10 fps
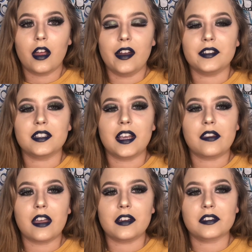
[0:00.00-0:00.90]
and say
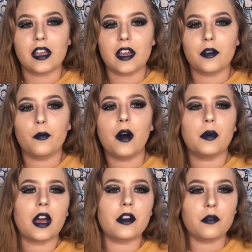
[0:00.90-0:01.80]
things like, well,
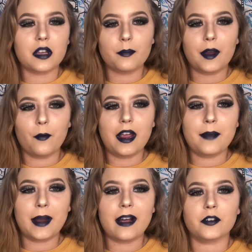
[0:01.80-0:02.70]
when I don't get my way
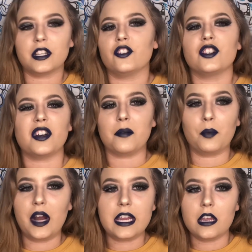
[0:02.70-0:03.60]
at my house, I just start
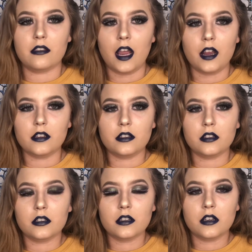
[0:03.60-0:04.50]
breaking things.